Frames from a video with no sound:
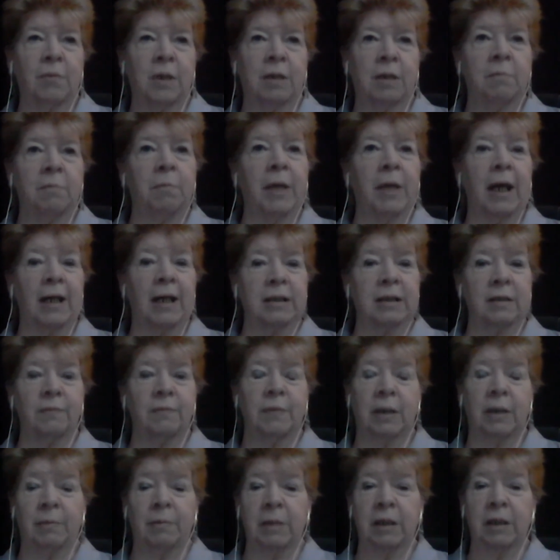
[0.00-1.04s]
Impacted
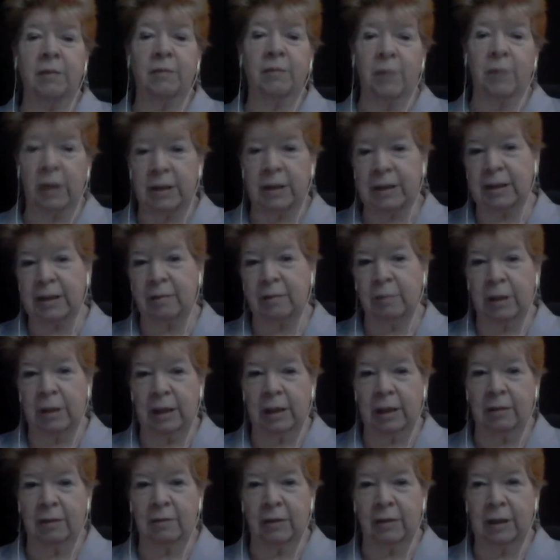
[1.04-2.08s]
Family and Friends
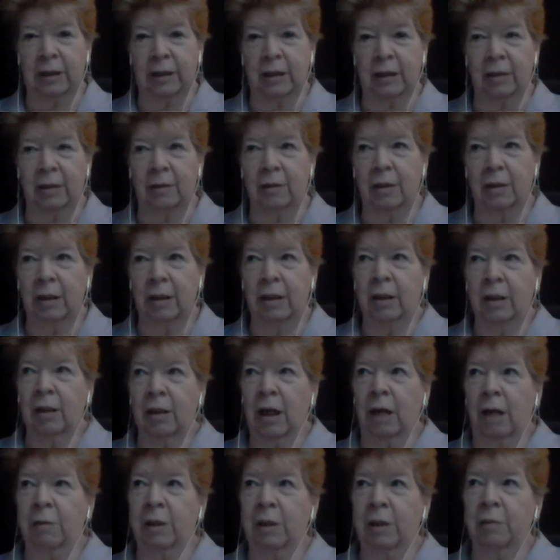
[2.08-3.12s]
Committee. And
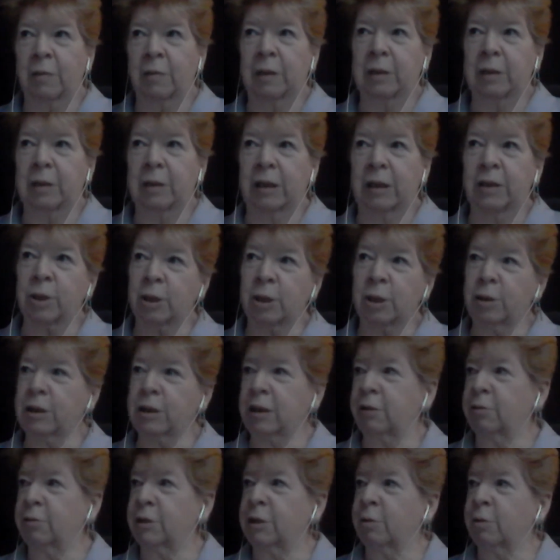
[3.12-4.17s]
I'm going to be introducing
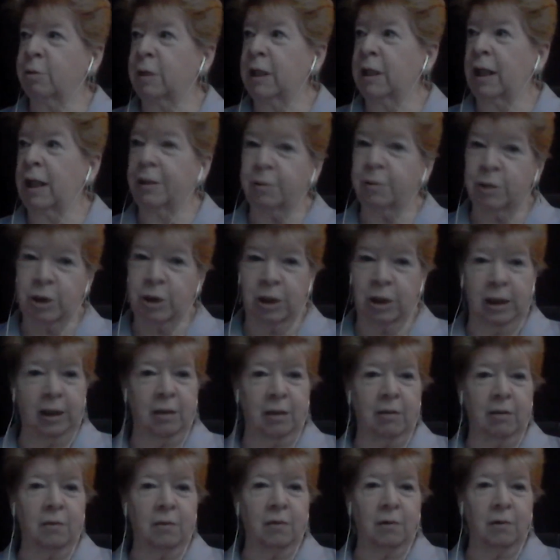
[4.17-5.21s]
you to another
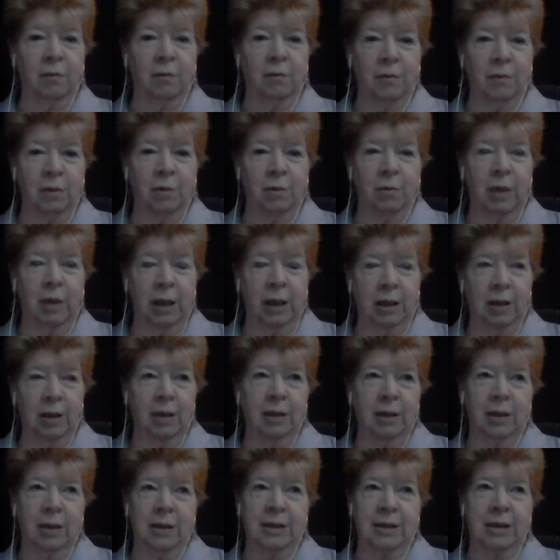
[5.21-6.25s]
chair of a new
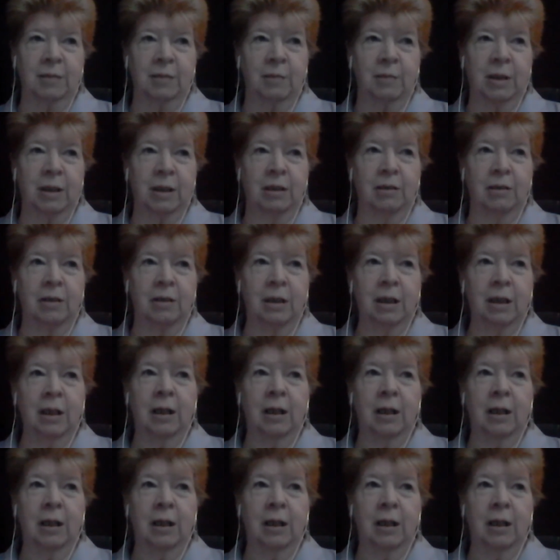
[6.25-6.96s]
AAS committee.